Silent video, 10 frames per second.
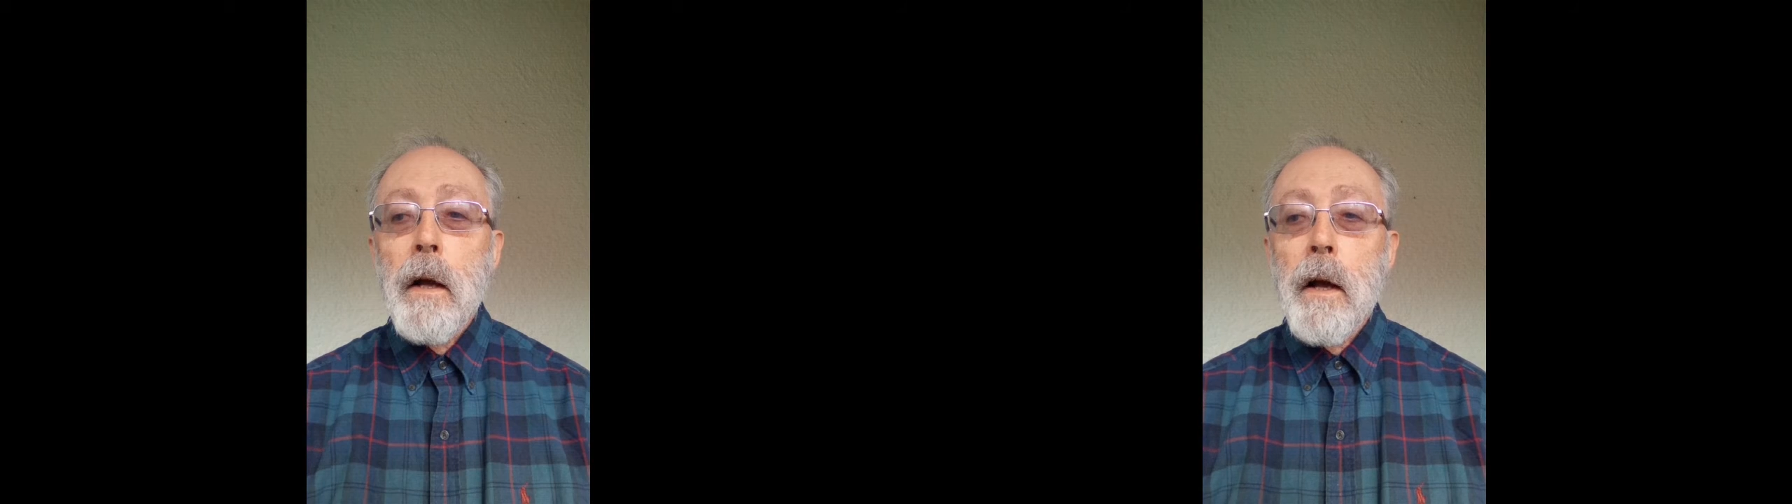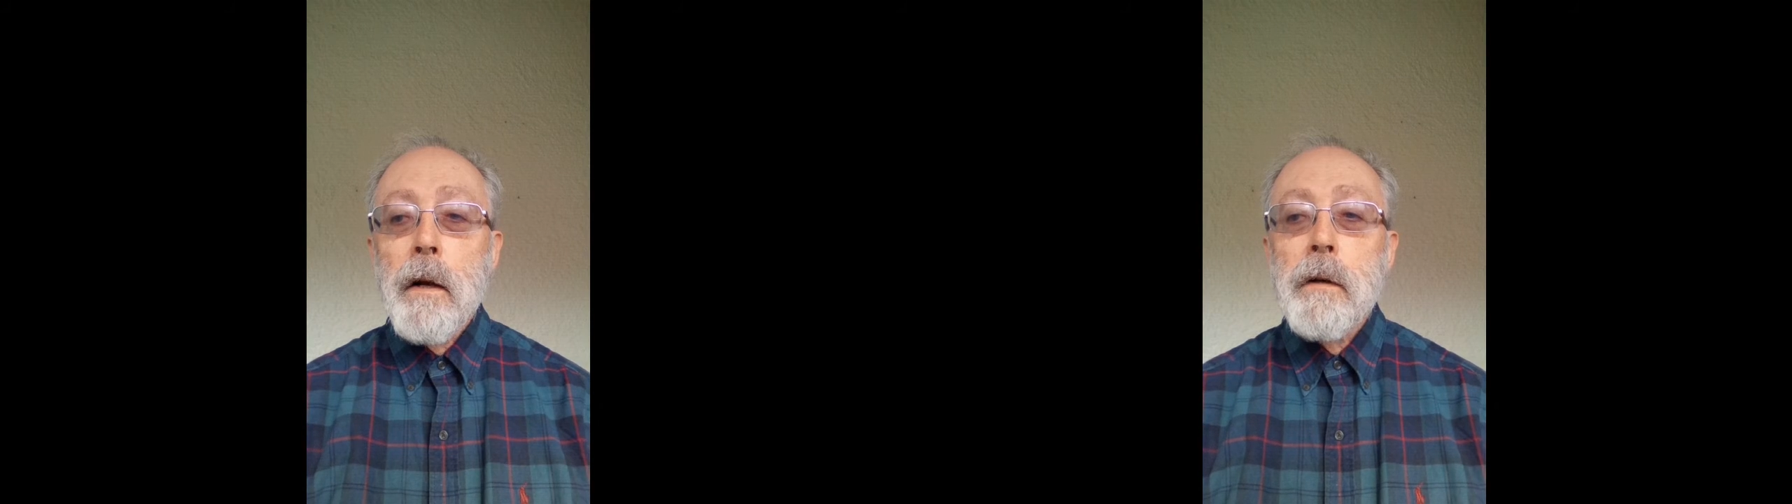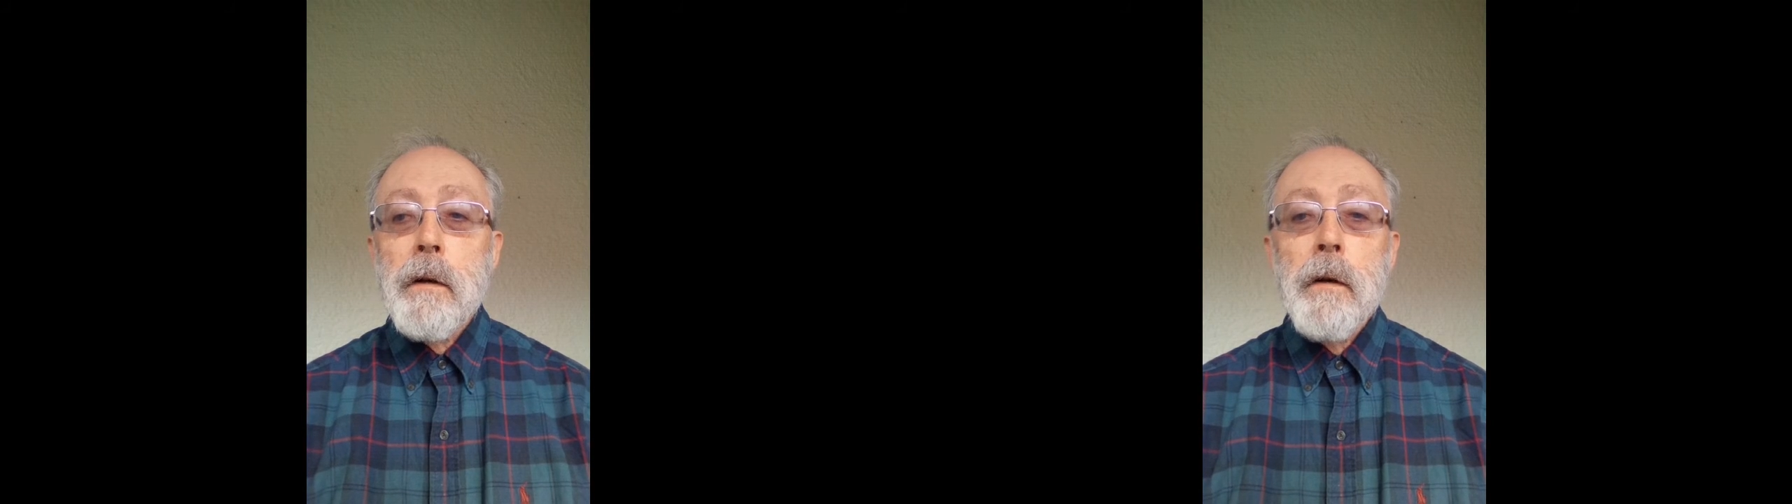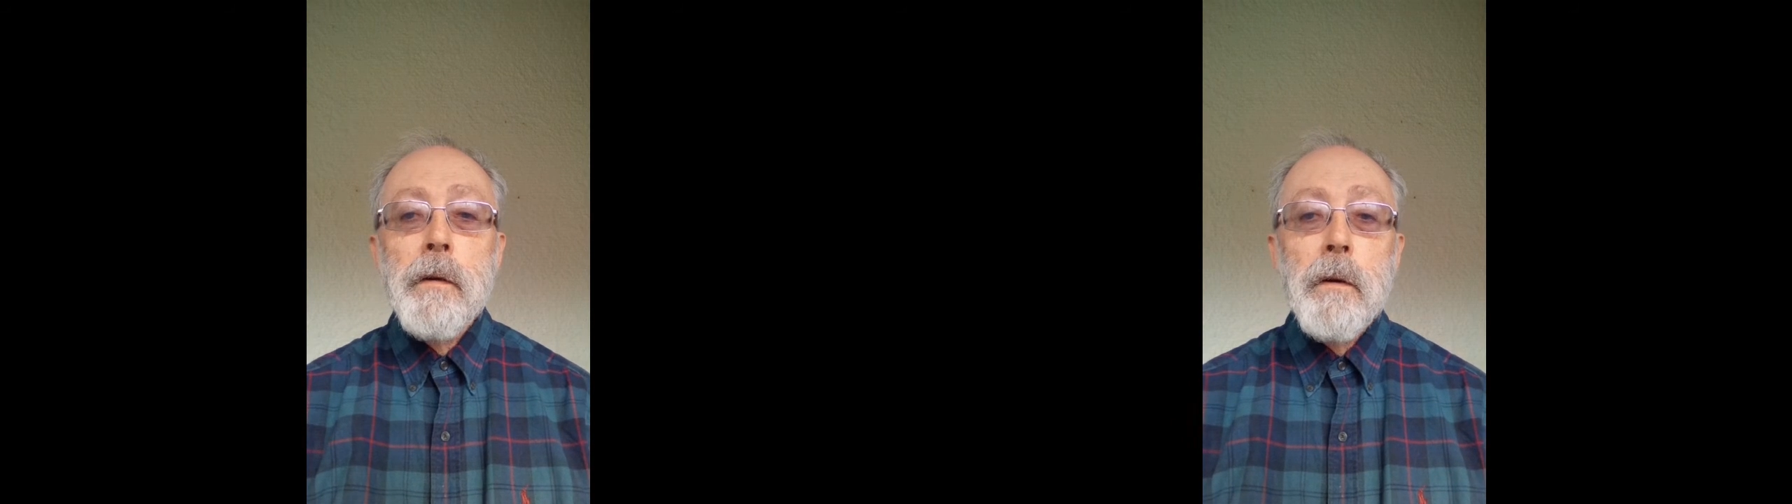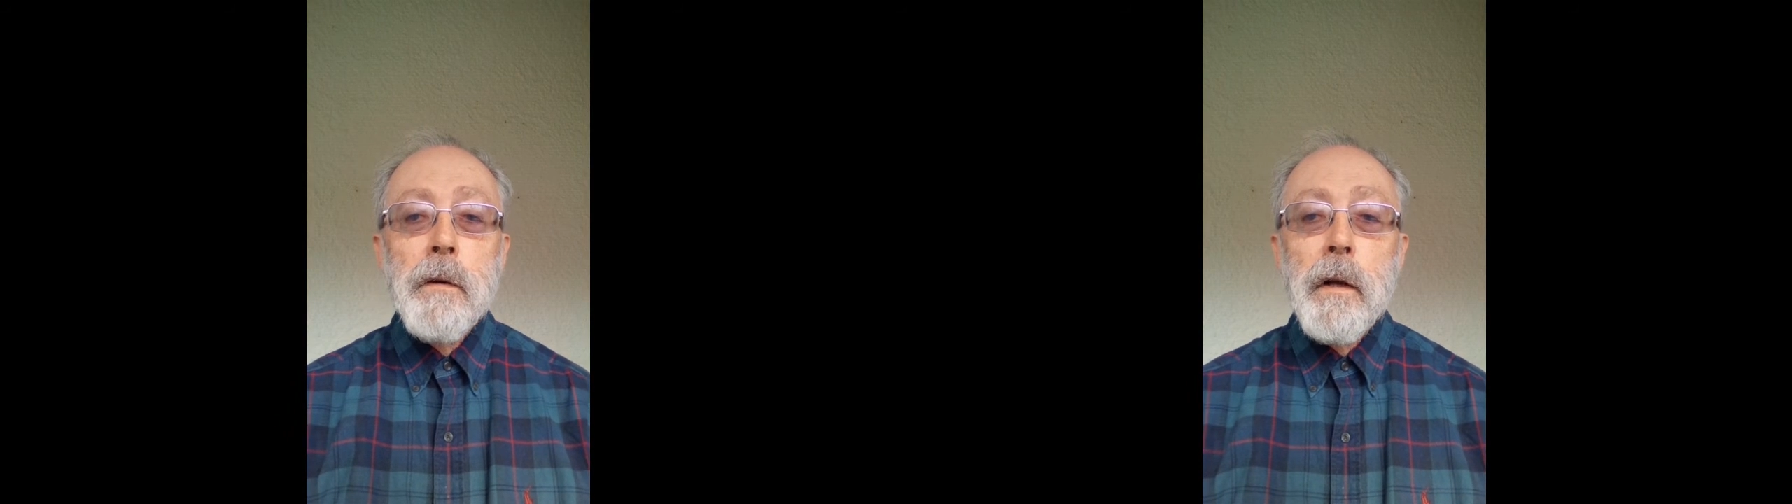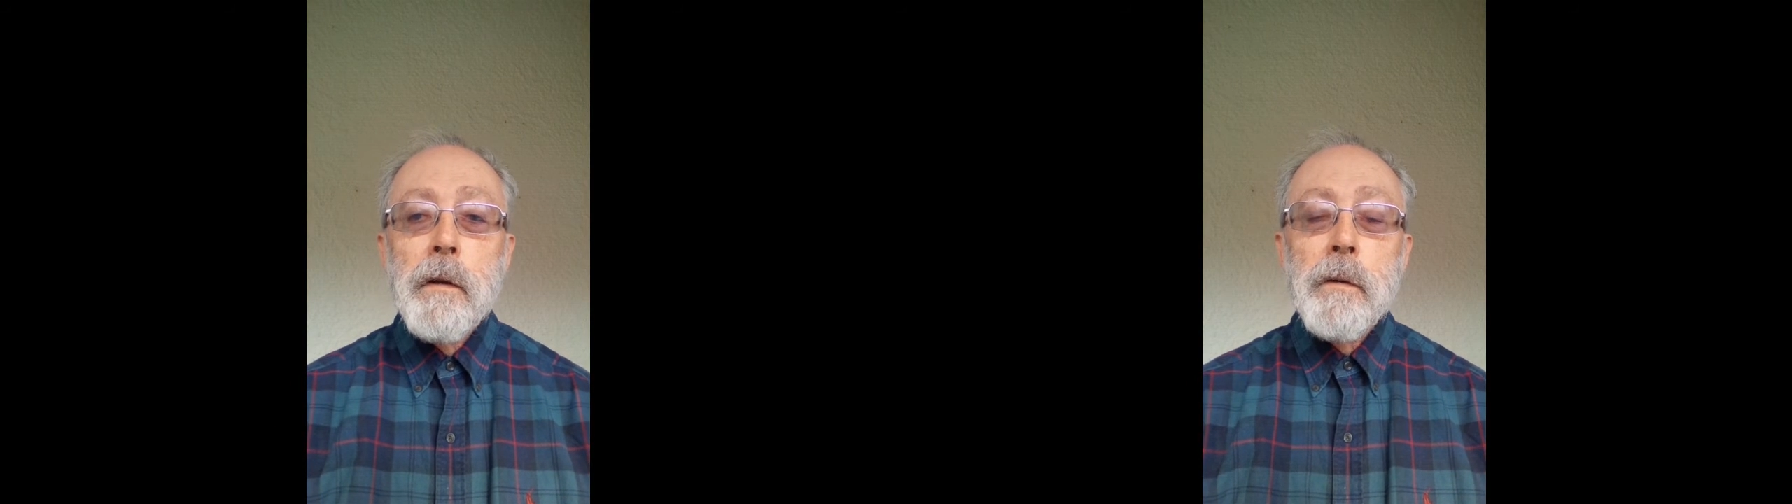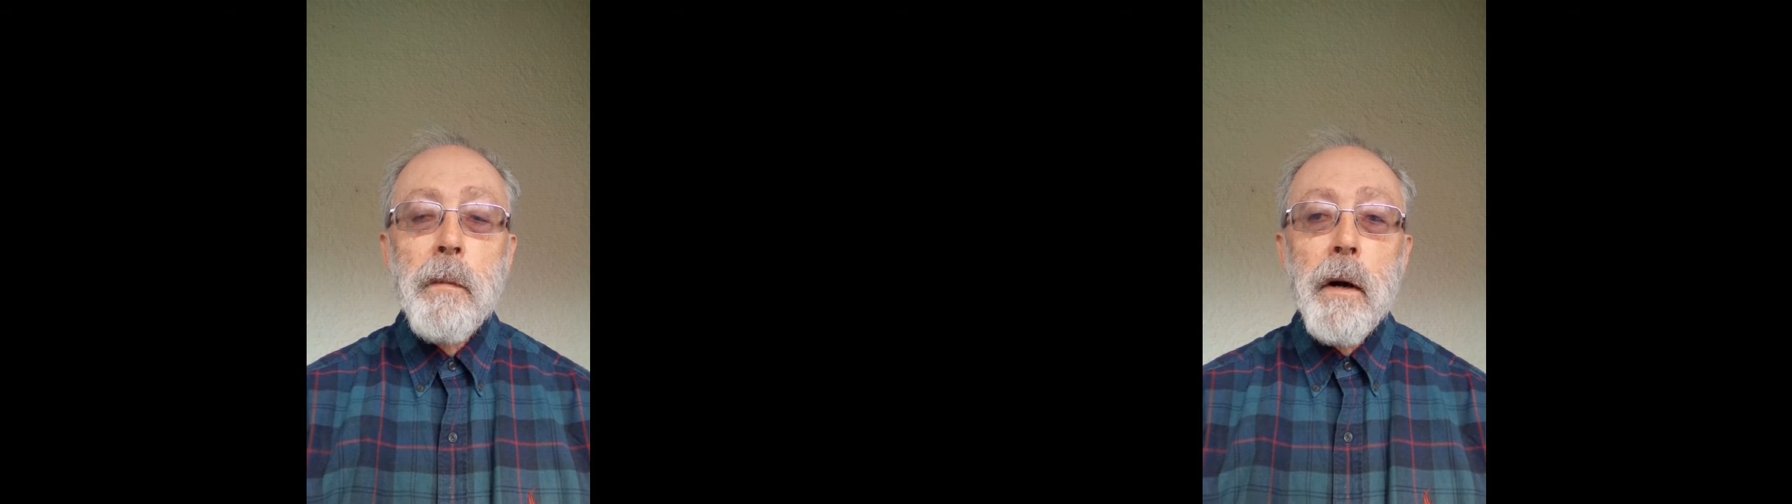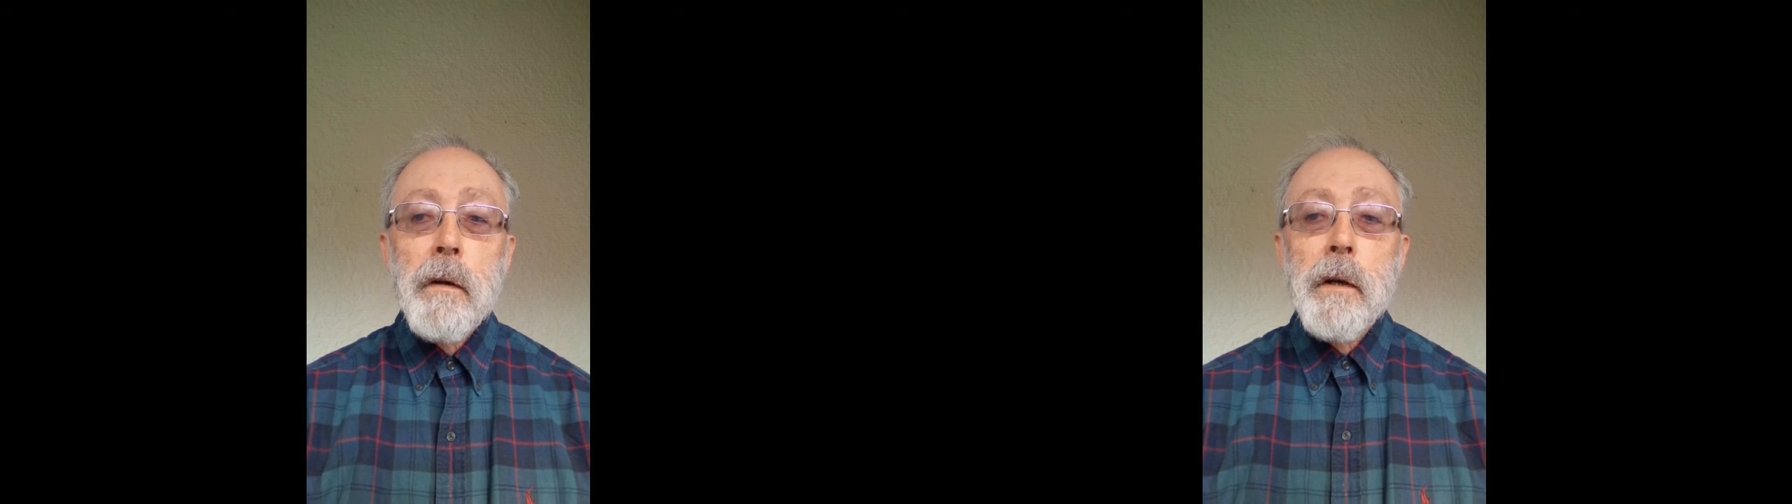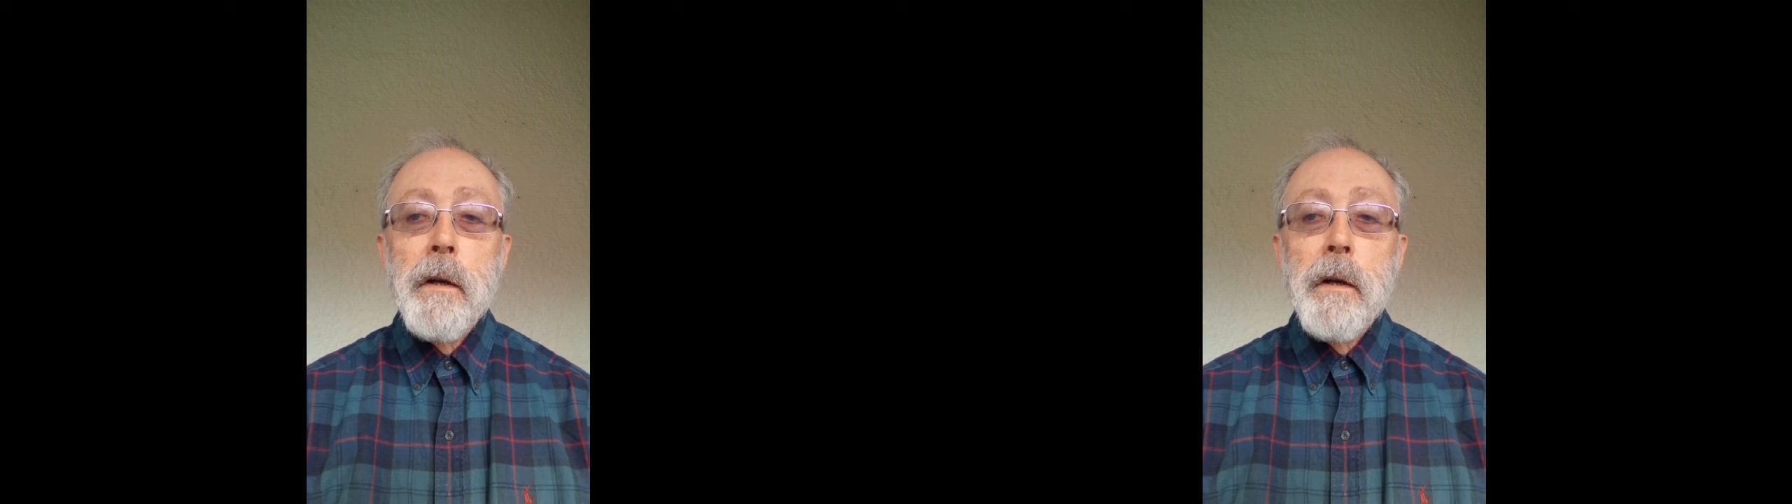And if you think this model